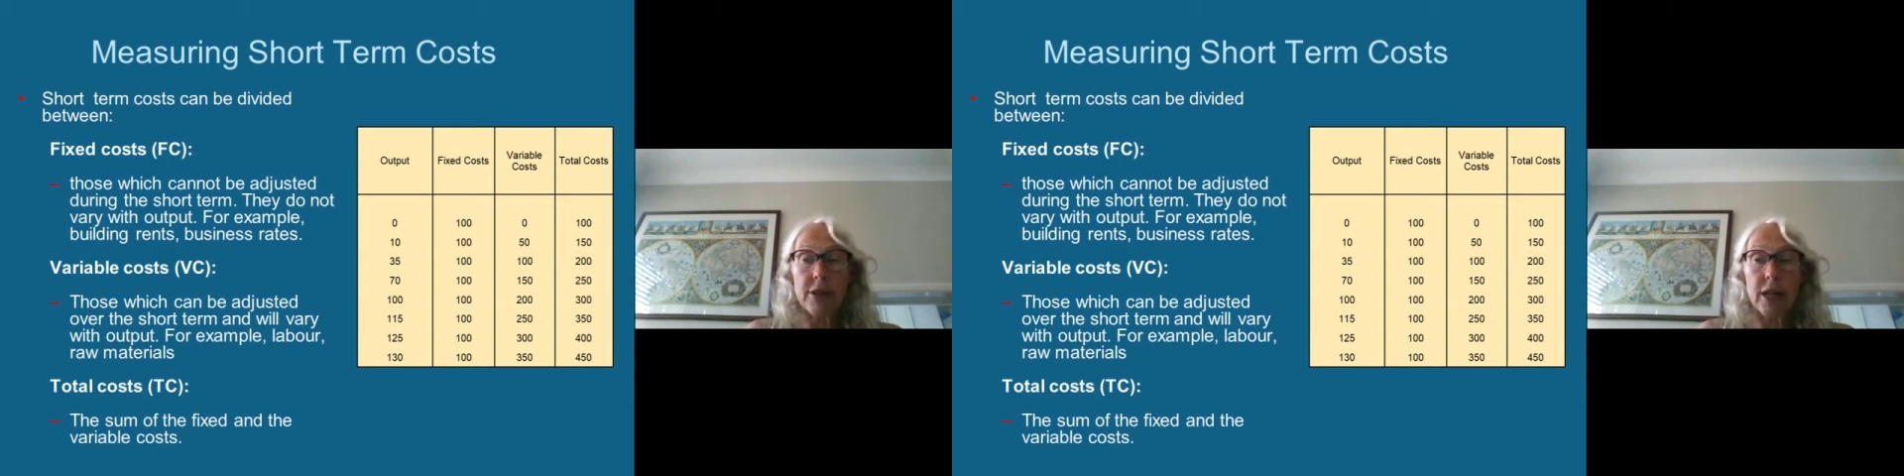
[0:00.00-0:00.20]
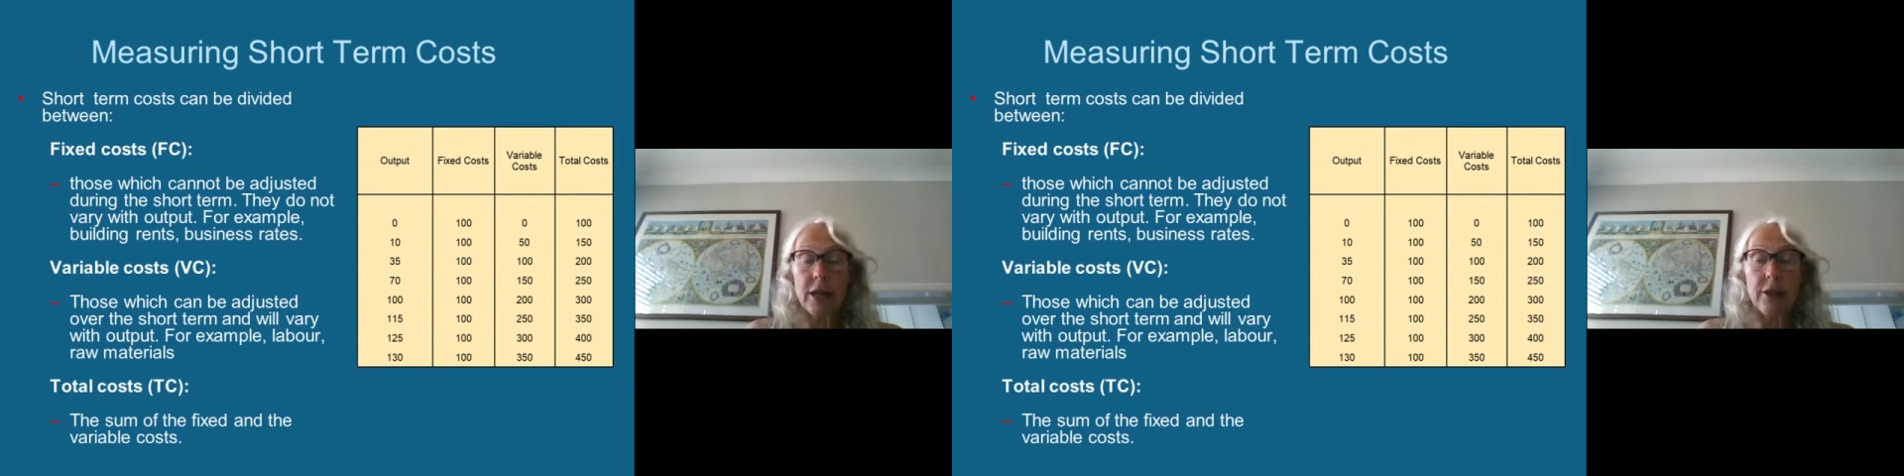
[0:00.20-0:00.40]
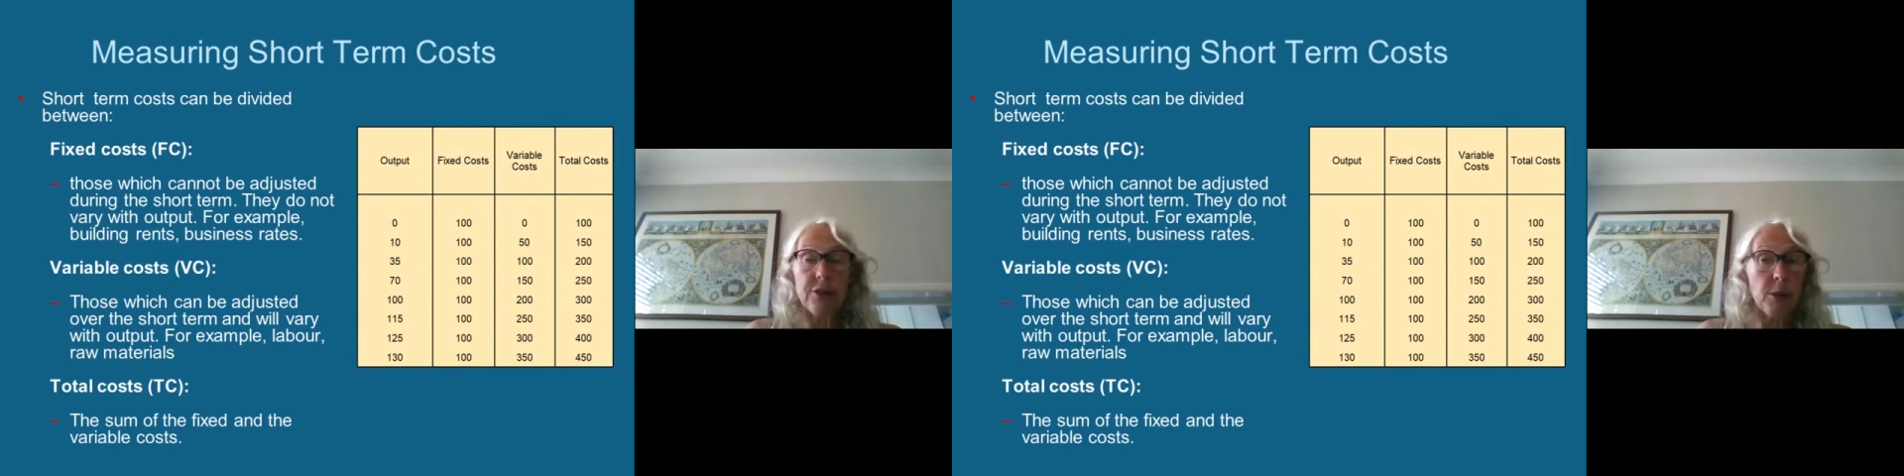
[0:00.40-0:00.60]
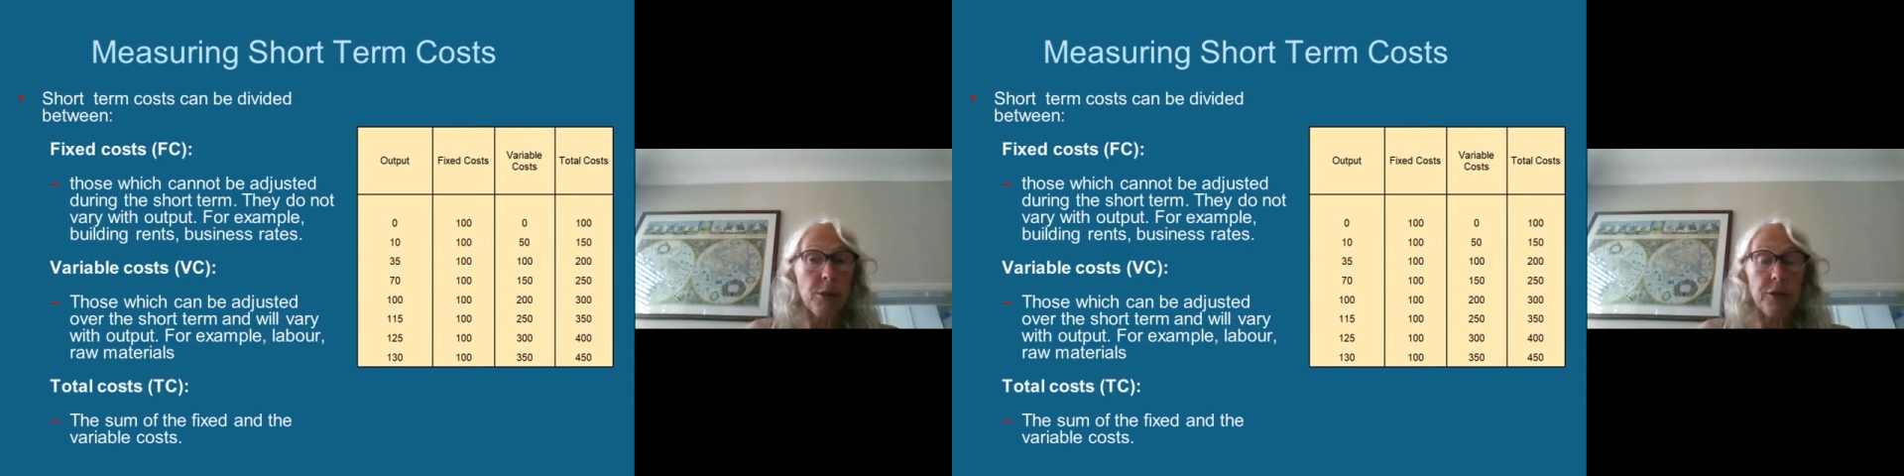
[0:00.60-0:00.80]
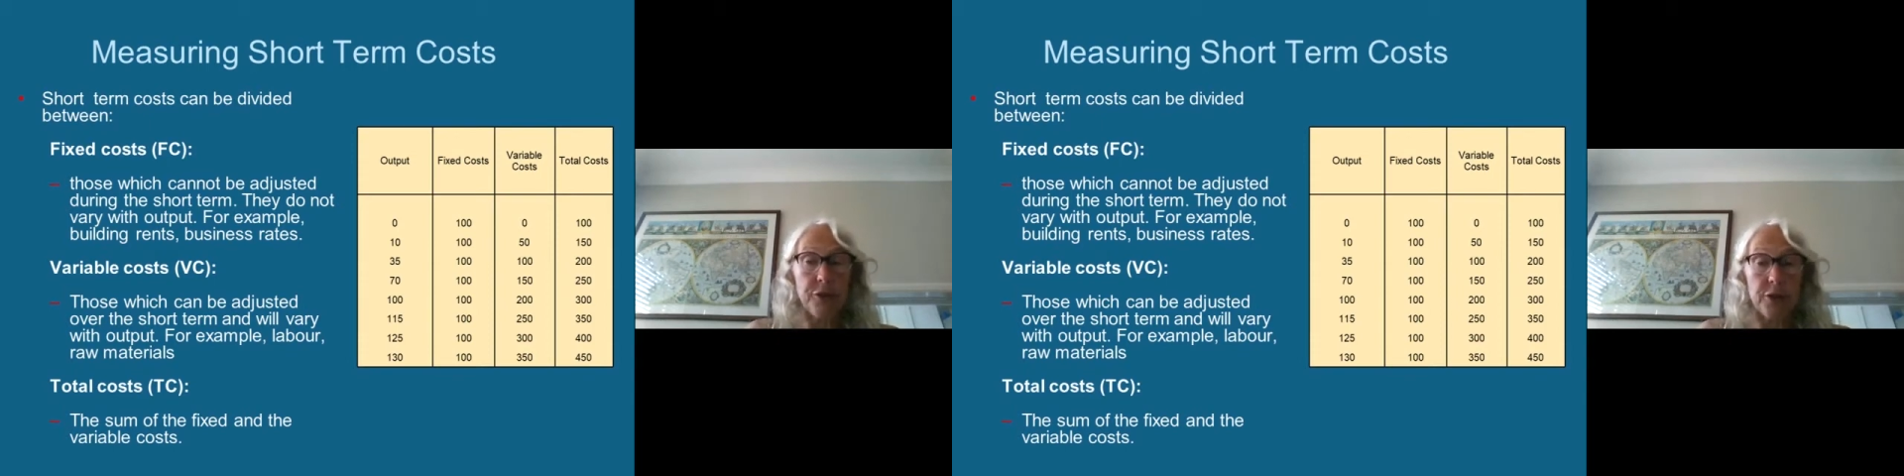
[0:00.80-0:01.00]
the sum of the
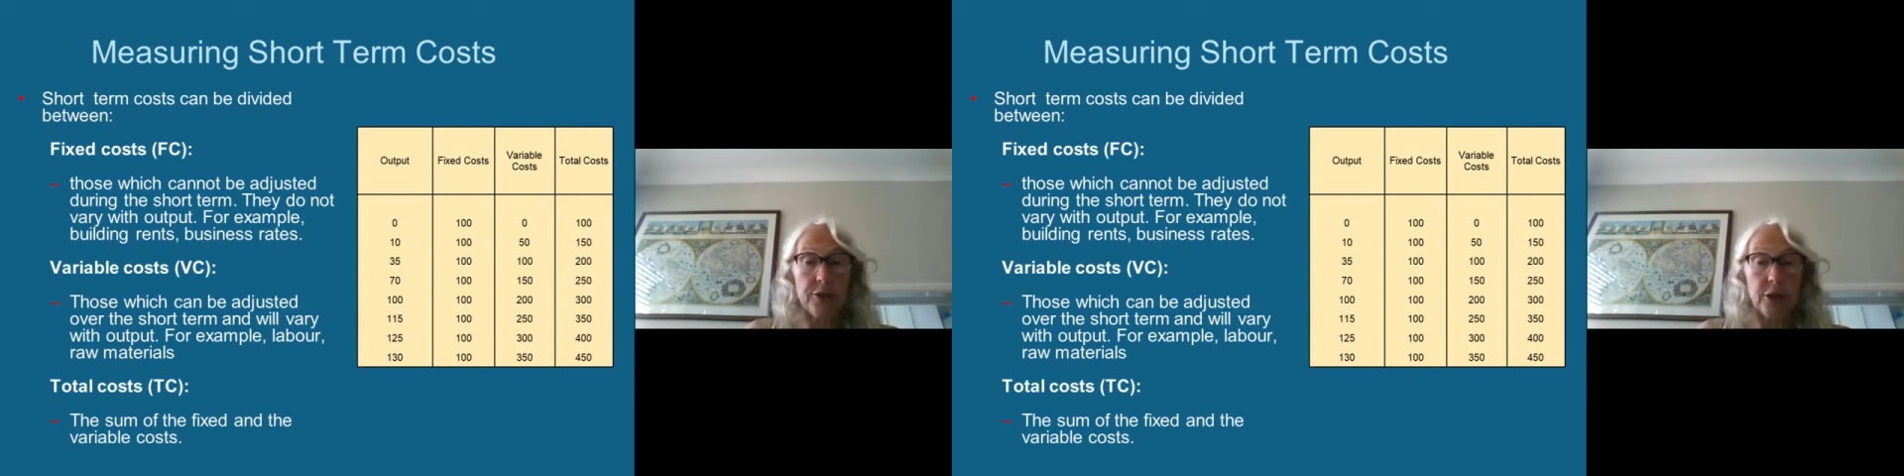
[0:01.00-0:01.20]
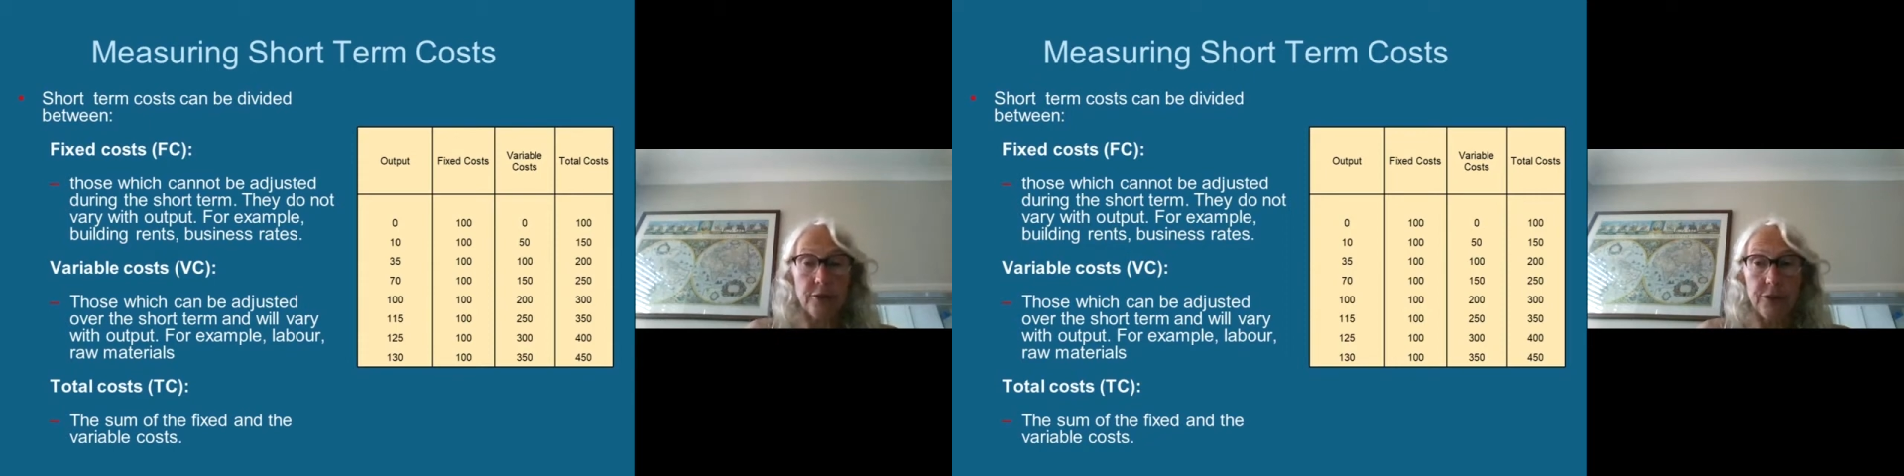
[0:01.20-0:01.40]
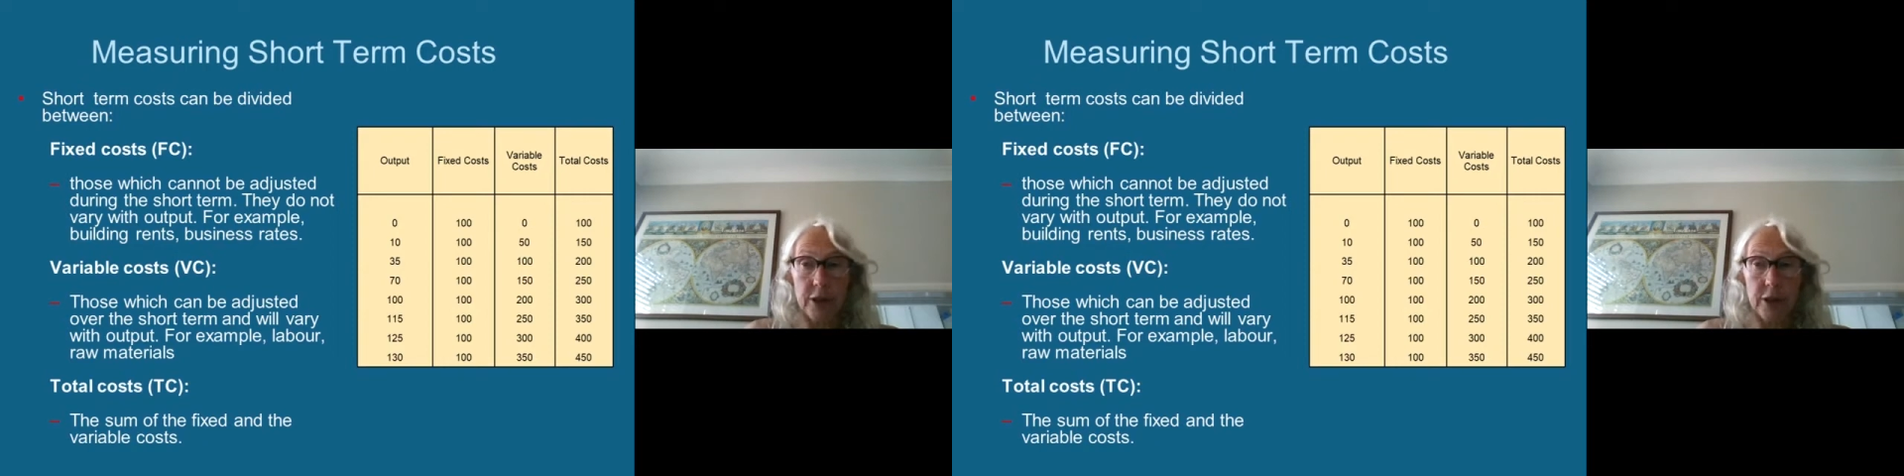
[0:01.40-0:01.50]
fixed